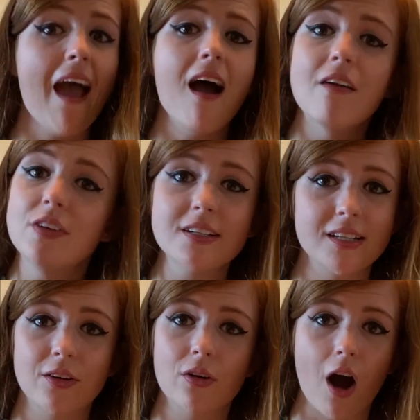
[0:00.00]
Every
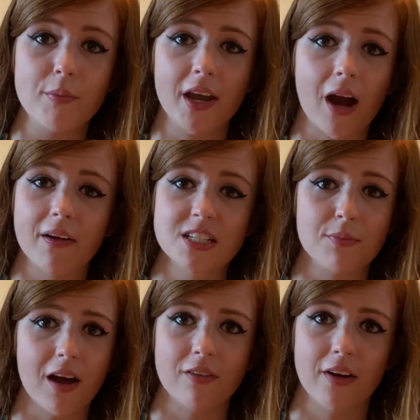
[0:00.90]
single copycat
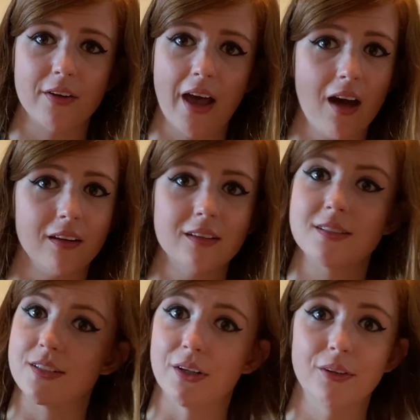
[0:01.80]
recipe I found had it,
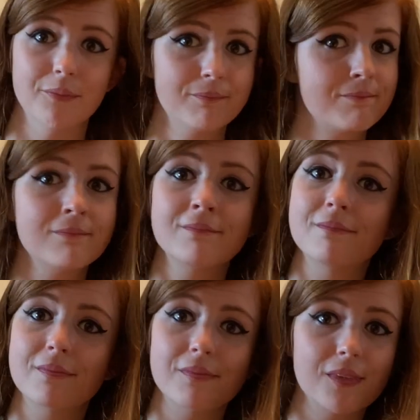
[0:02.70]
so
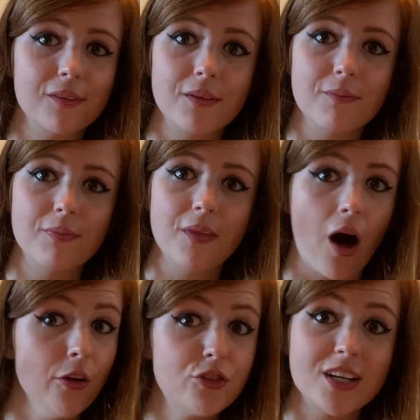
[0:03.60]

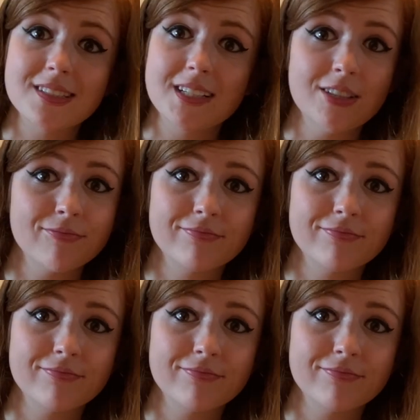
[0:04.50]
I'll trust it.